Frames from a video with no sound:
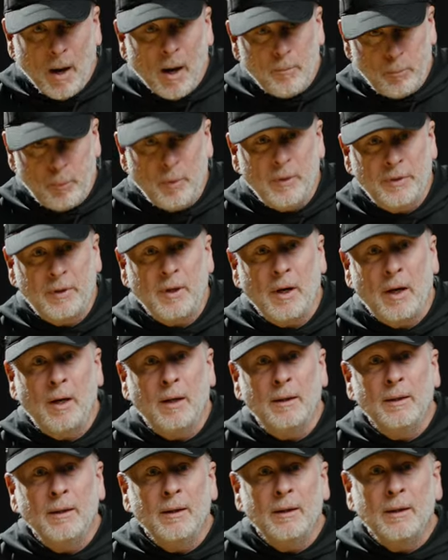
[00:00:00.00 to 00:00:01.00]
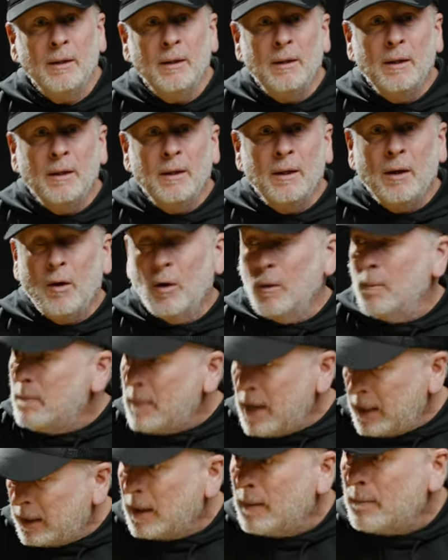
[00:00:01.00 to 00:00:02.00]
up with God or
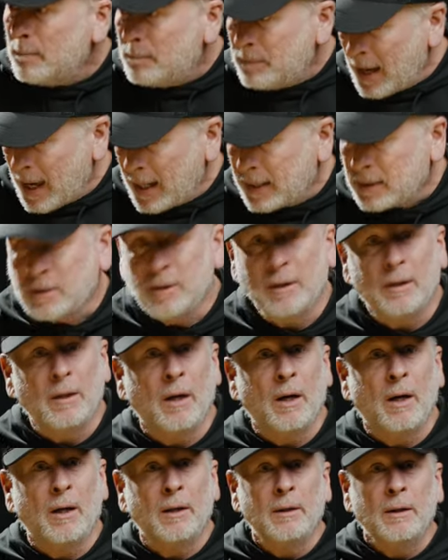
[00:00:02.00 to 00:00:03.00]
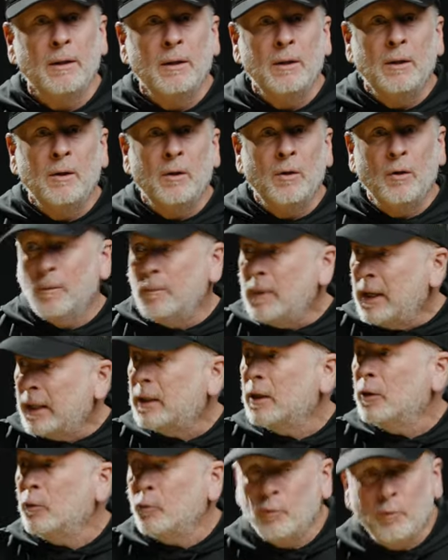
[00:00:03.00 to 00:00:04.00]
make it back to God or
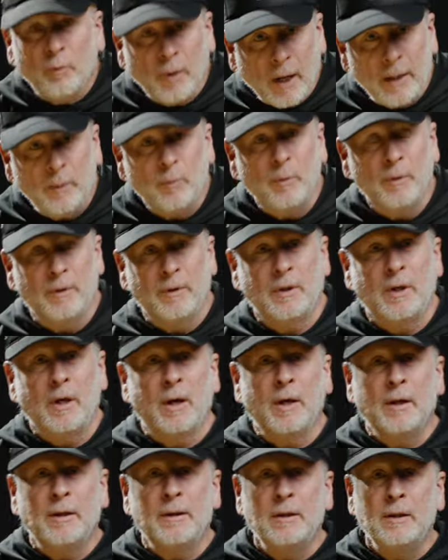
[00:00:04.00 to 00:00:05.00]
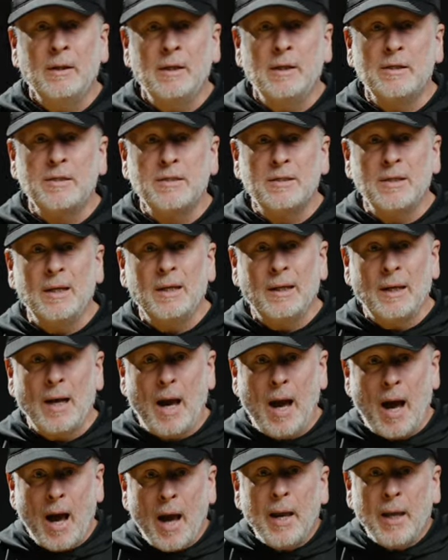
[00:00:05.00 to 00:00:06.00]
make it right with God. He's saying,
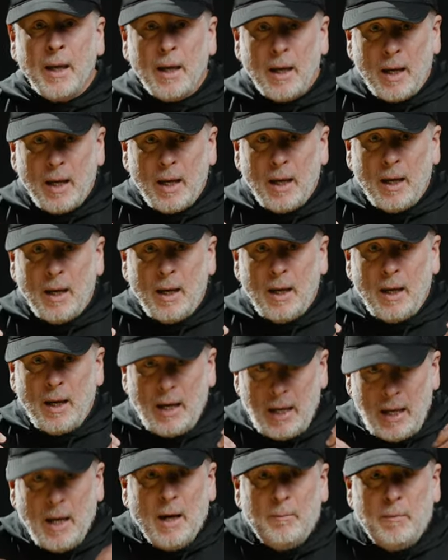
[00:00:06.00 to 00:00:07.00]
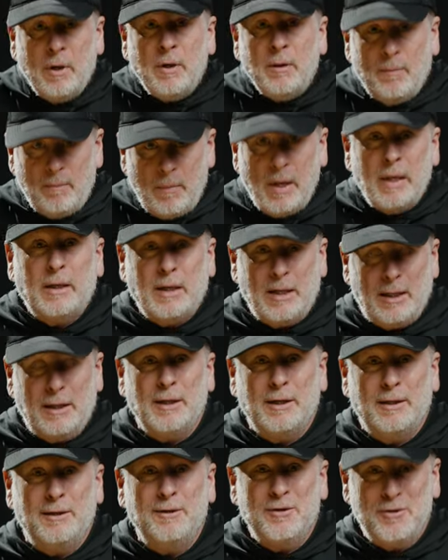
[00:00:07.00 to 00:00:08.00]
I am
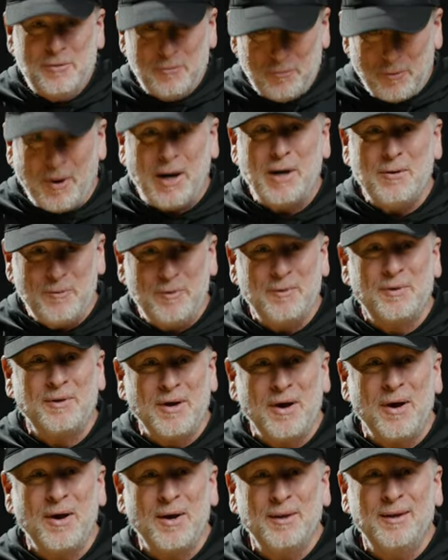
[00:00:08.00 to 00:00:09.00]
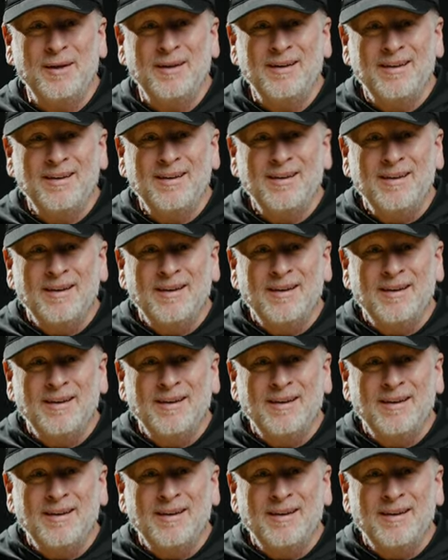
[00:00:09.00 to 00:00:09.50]
making it right with God.